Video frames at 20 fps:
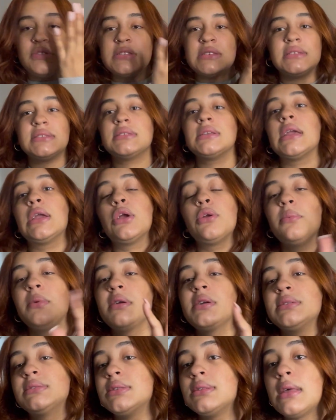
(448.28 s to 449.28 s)
just scared
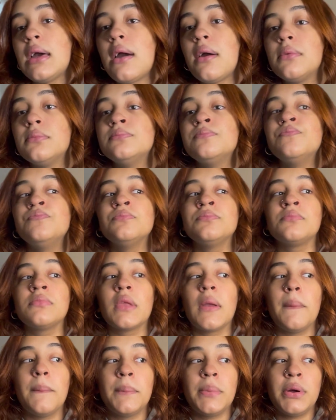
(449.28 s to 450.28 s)
because of that.
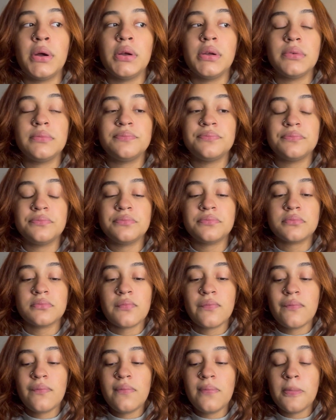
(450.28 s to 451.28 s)
But
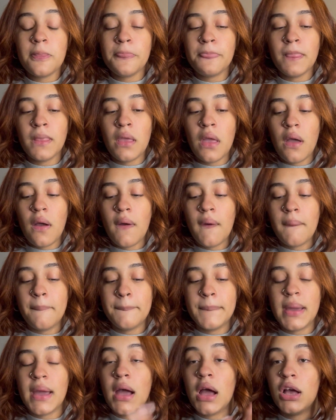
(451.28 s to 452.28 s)

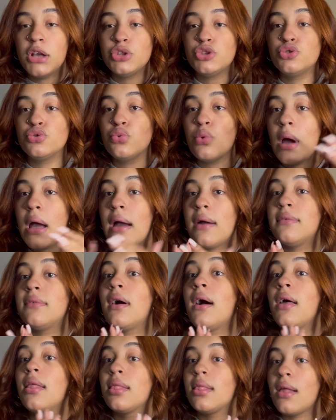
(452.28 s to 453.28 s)
I do have
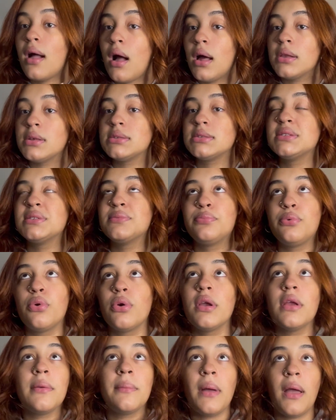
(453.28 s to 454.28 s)
a lot of
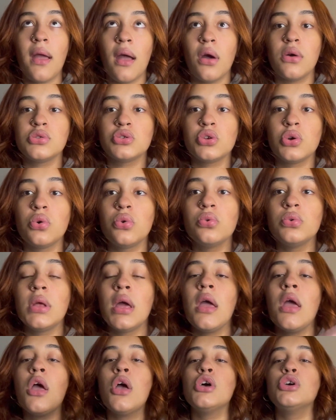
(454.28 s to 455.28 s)
support in my household,
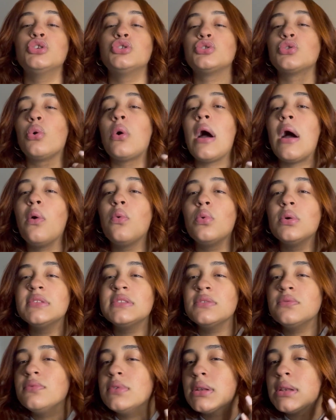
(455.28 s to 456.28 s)
so I
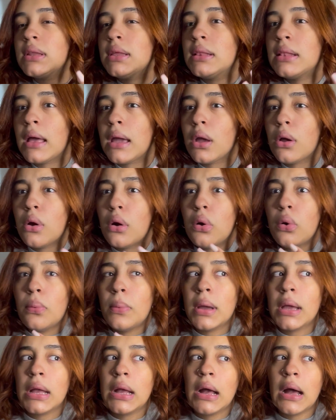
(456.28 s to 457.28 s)
wasn't really like, oh
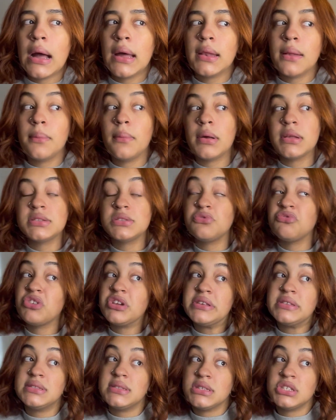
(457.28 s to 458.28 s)
my god, I'm about to
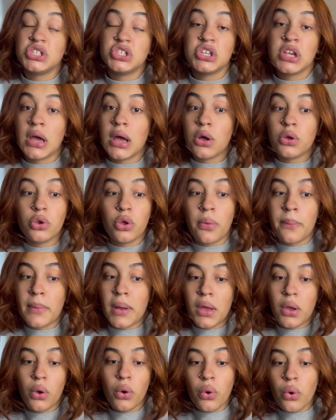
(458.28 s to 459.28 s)
raise this child on
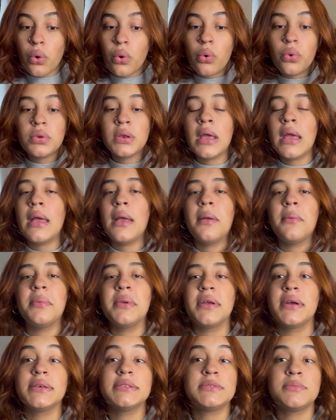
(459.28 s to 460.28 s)
my own,
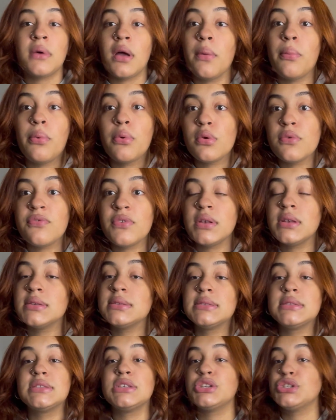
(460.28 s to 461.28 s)
because my boyfriend
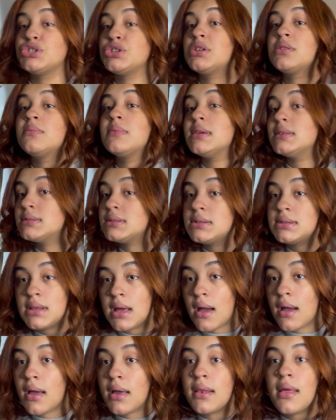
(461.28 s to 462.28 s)
is such an amazing
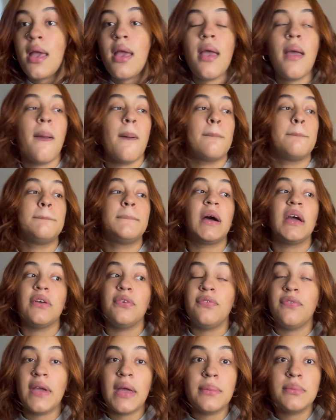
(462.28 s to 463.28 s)
dad. My
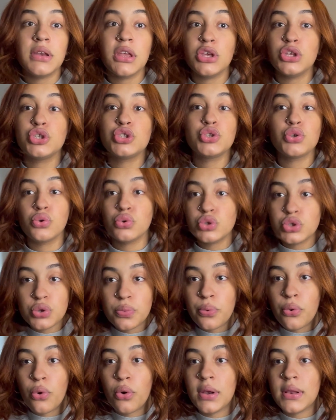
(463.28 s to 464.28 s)
family is so
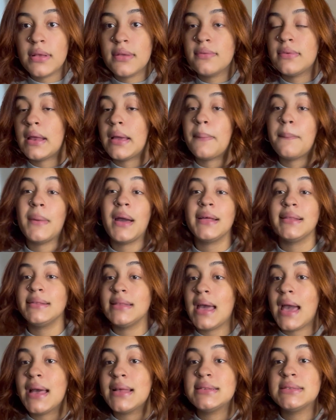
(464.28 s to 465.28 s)
supportive, like my
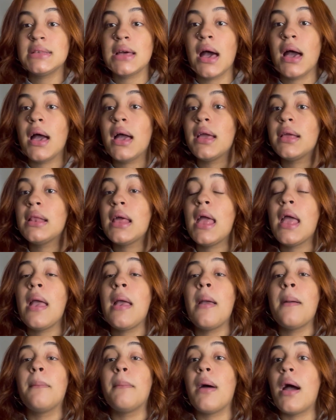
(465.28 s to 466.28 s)
dad's side,
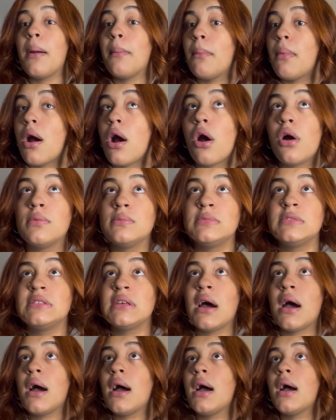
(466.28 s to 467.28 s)
my mom's
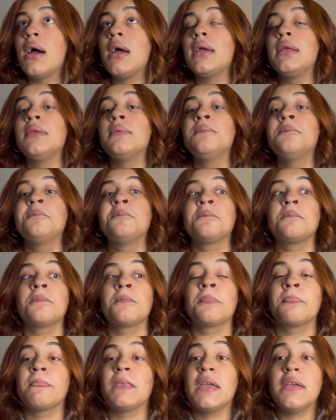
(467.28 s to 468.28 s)
side,
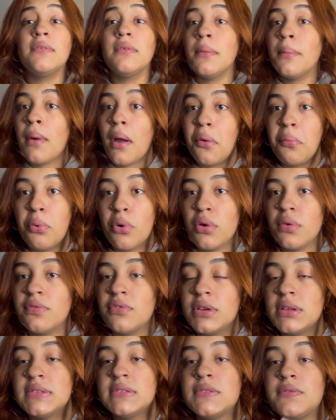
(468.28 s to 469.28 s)
even my
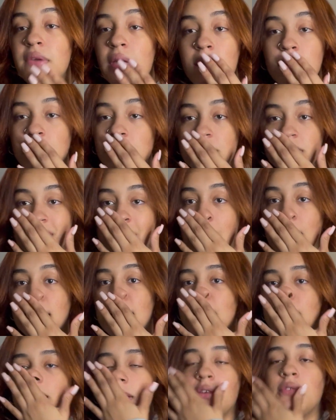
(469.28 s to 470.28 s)
boyfriend's family side,
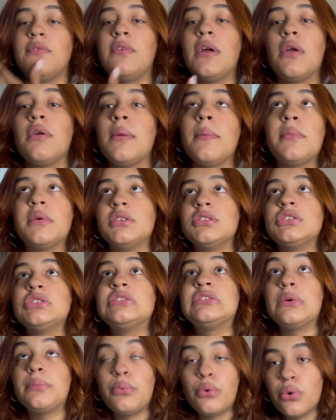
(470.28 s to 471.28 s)
like, they're very much
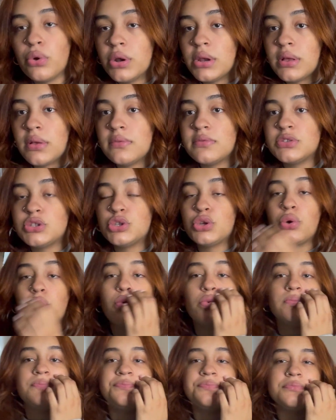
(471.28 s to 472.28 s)
supportive.
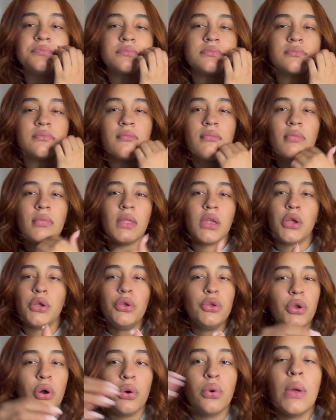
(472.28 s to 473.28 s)
So,
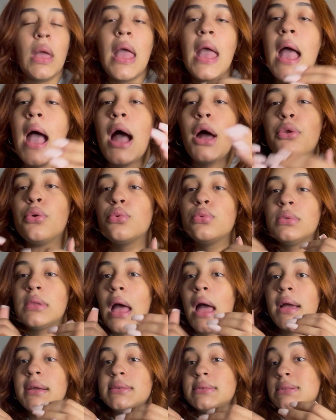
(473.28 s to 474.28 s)
you know, I don't
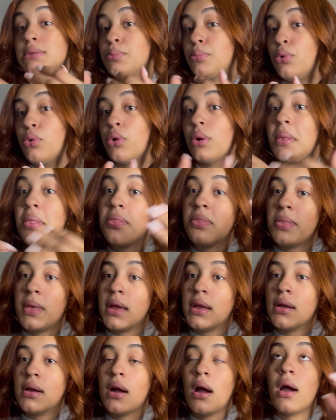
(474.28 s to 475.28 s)
lack support,
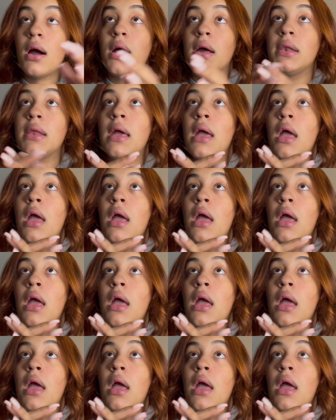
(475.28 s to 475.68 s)
thank god.